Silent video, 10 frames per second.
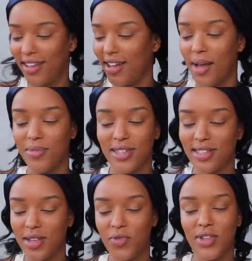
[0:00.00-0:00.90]
I'm
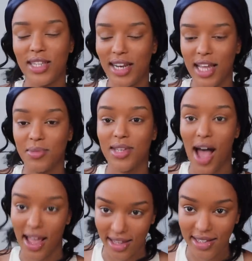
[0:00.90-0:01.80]
just, physically I'm
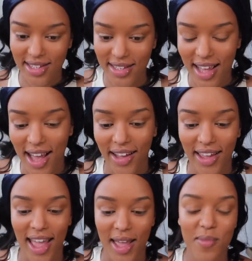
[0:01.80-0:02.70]
tired.
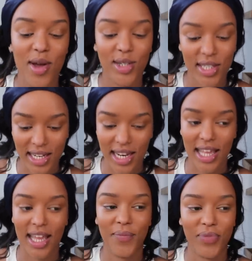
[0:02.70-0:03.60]
Okay,
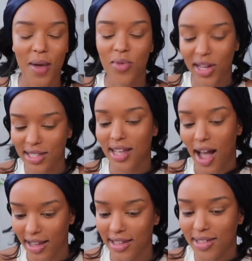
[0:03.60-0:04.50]
emotionally, I'm not as
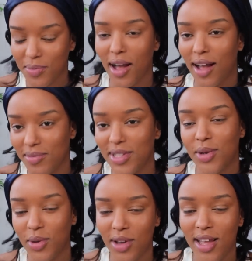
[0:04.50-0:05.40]
tired, but I'm
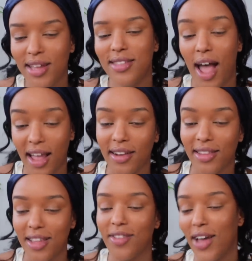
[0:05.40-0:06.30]
still tired.
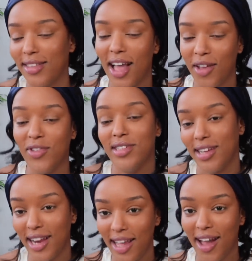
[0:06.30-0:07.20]
The fact that
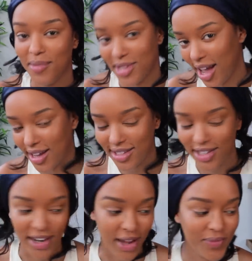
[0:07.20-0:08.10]
physically I'm tired,
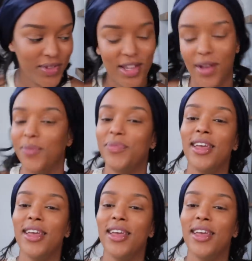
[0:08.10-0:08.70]
you know? So